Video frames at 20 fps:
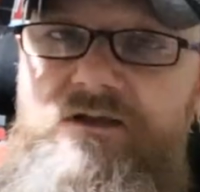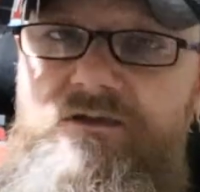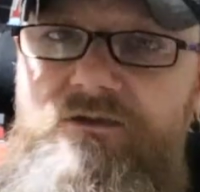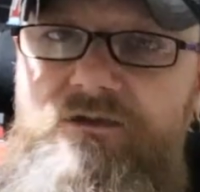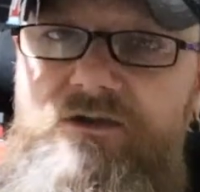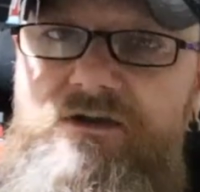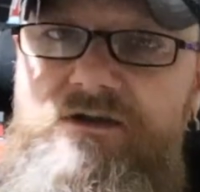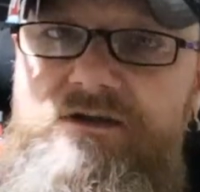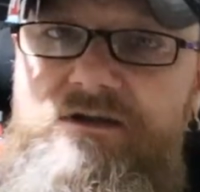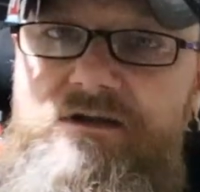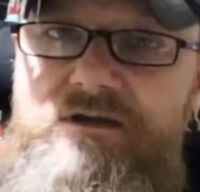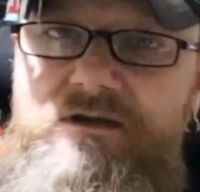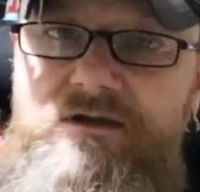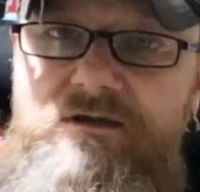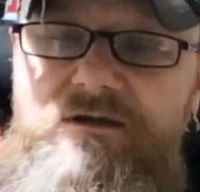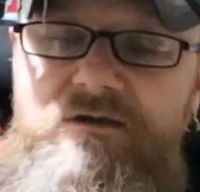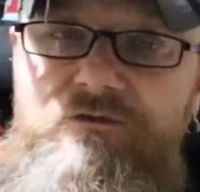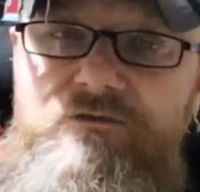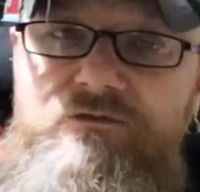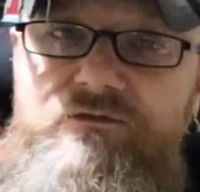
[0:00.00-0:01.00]
The
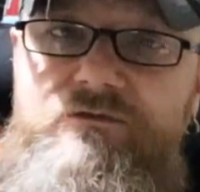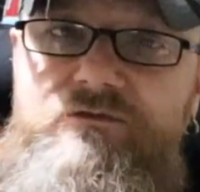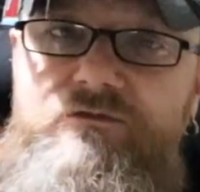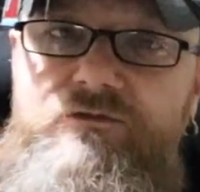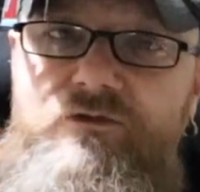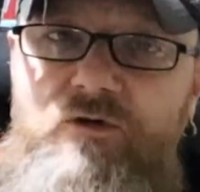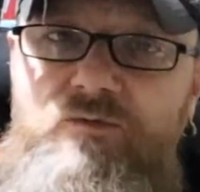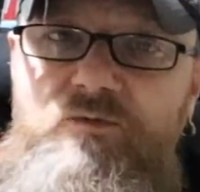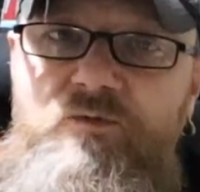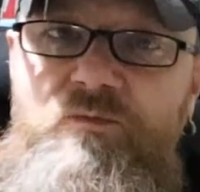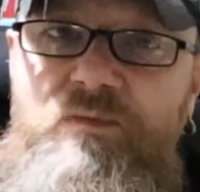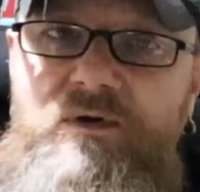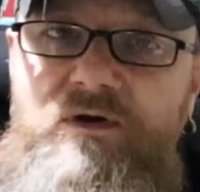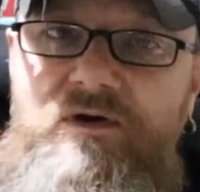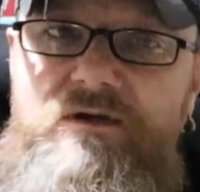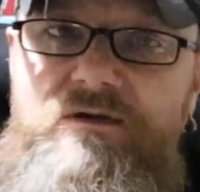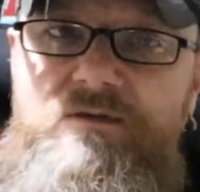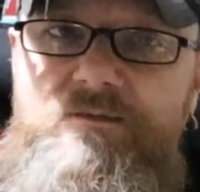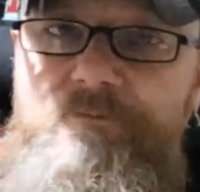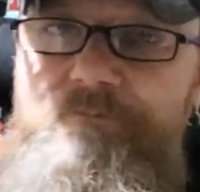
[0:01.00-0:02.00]

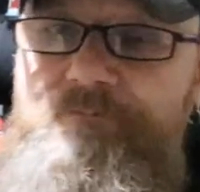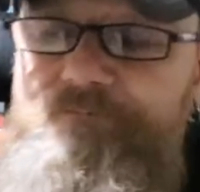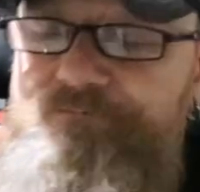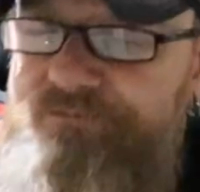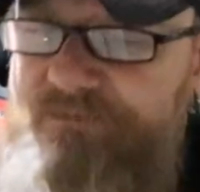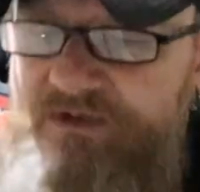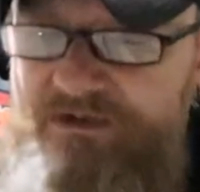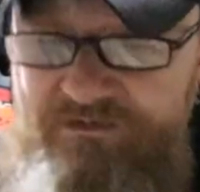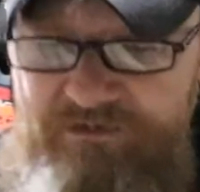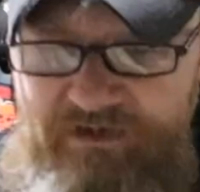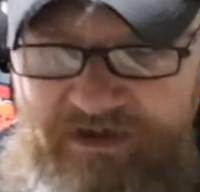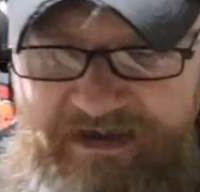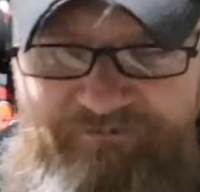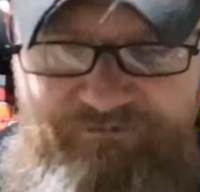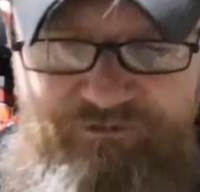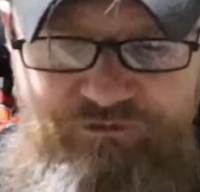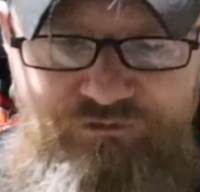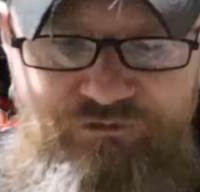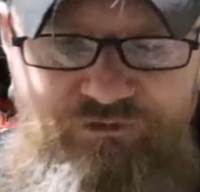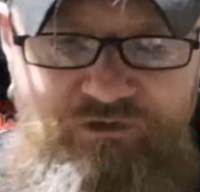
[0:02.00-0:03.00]
Doppelbock, you
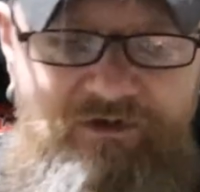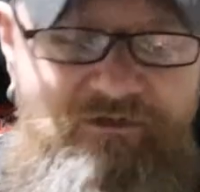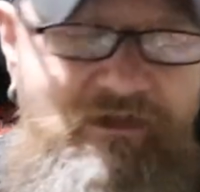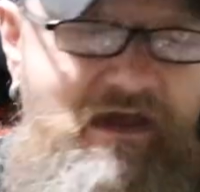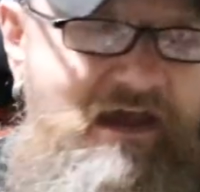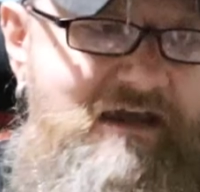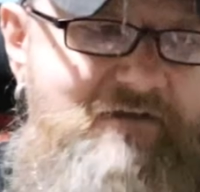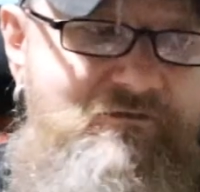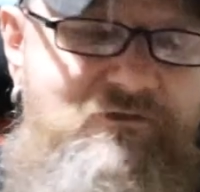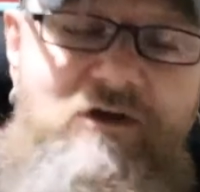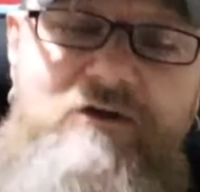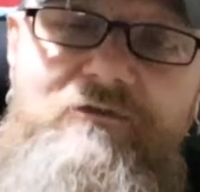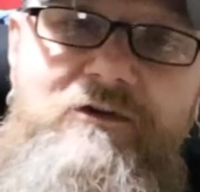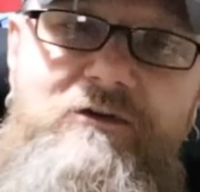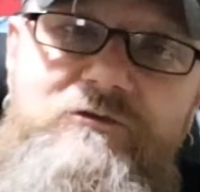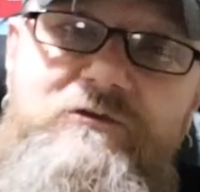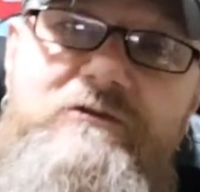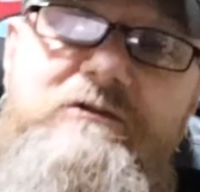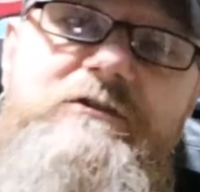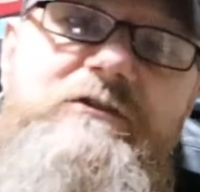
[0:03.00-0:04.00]
have to try that. If I
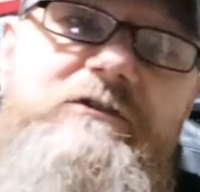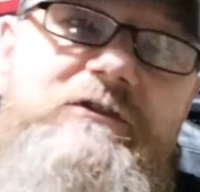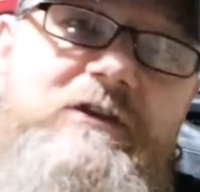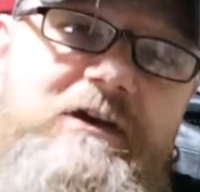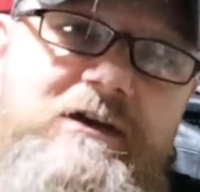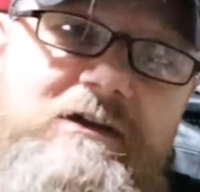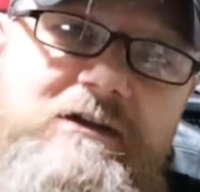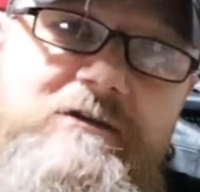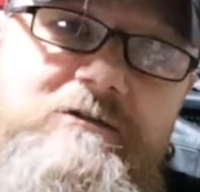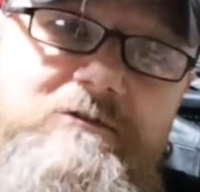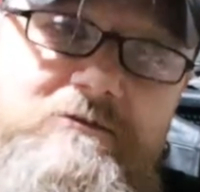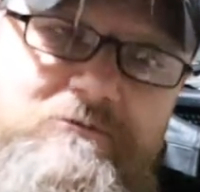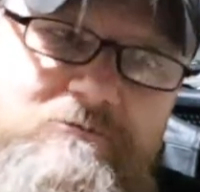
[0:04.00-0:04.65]
was going to say